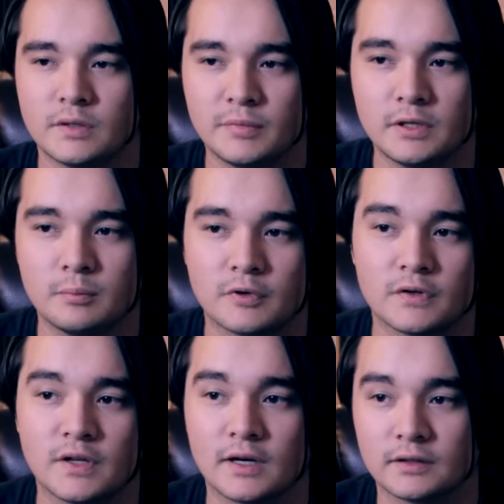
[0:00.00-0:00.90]
be
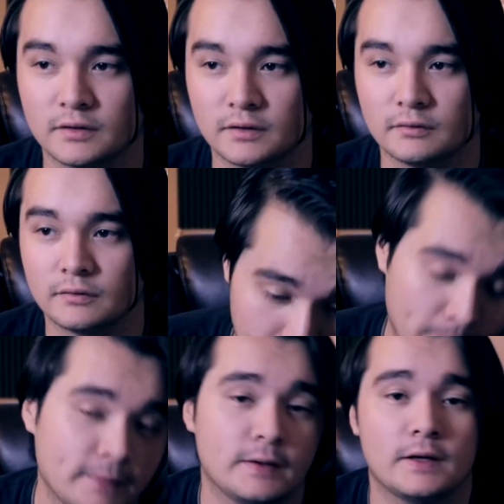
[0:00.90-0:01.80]
productive.
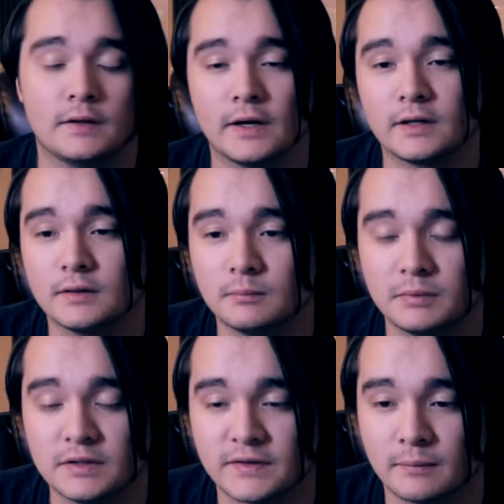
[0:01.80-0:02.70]
And that can
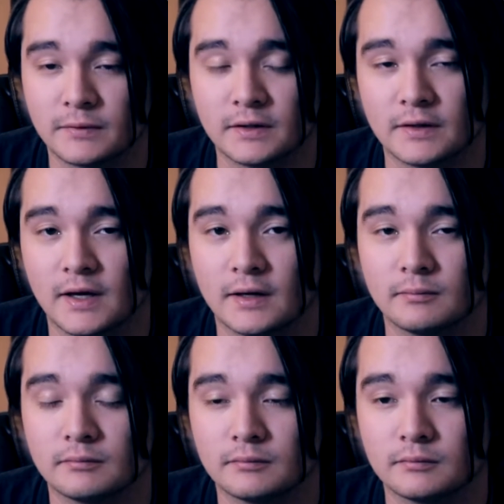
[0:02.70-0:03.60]
be something that
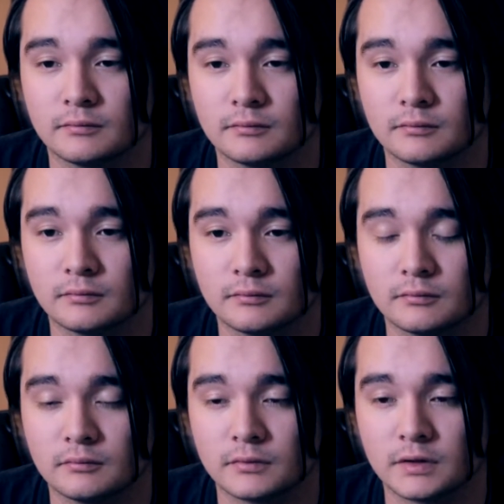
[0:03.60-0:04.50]

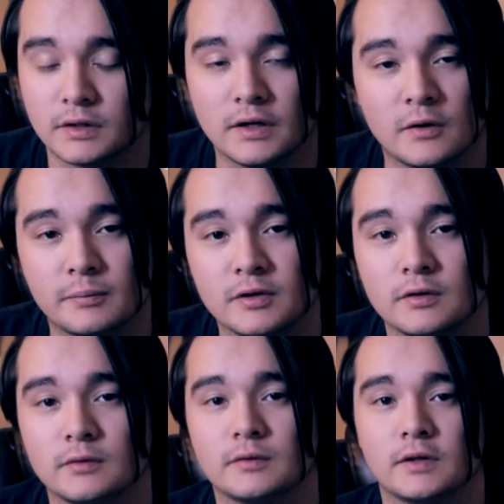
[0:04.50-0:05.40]
can help
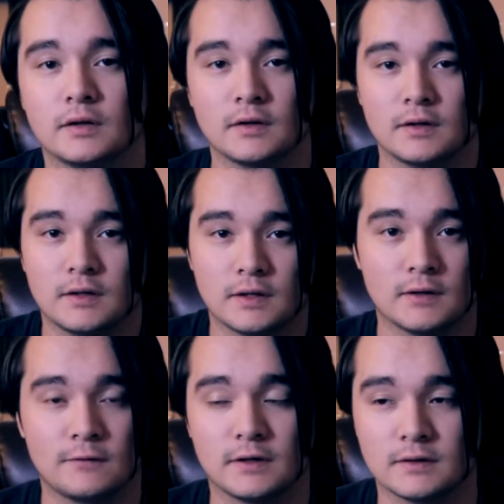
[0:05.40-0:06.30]
you.
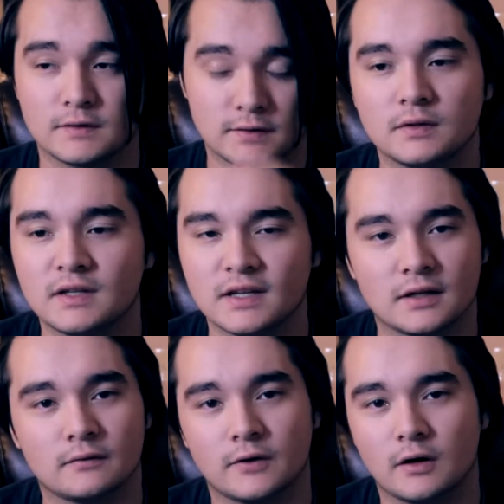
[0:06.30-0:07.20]
If it's getting
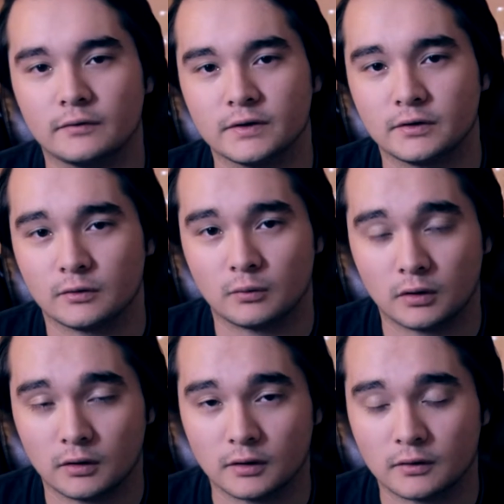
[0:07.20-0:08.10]
involved in your
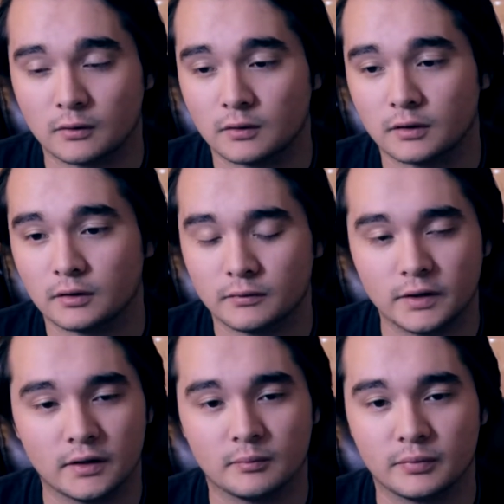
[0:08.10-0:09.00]
work or
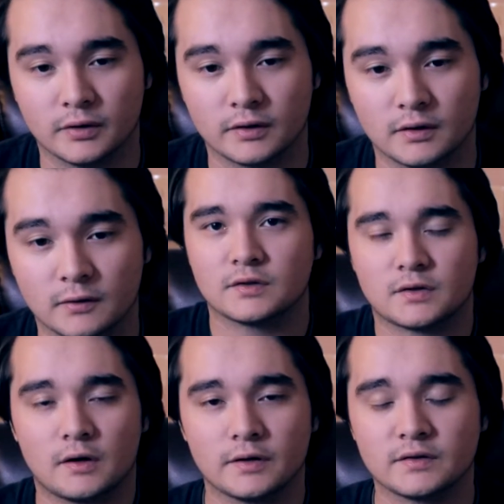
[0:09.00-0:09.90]
reading a book, you know,
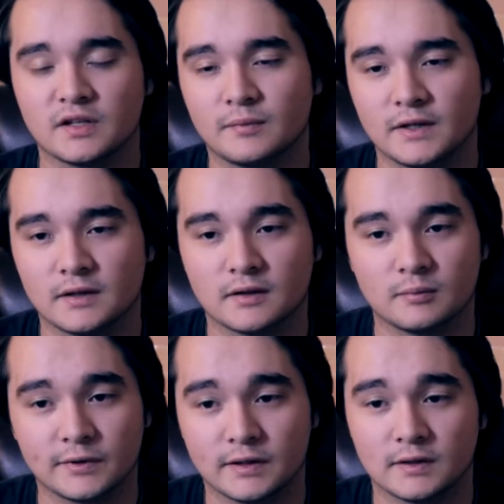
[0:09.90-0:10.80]
starting something,
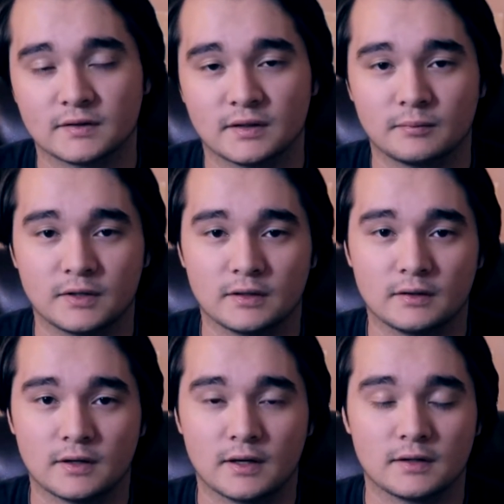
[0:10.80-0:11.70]
completing
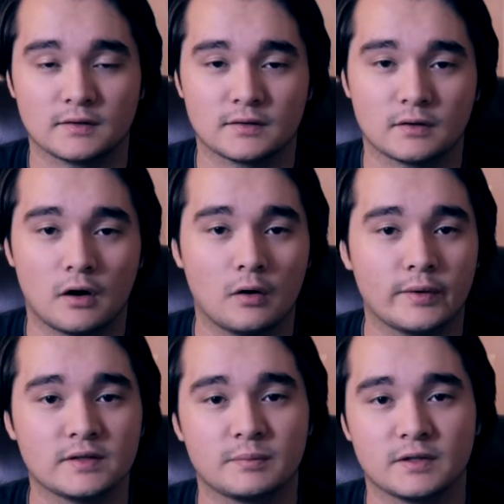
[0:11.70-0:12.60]
something has
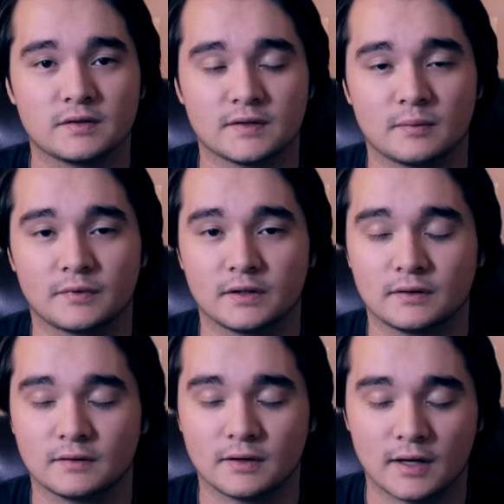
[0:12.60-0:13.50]
always been
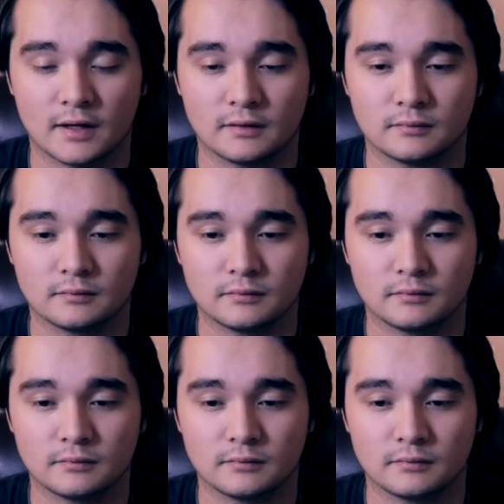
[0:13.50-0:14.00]
something that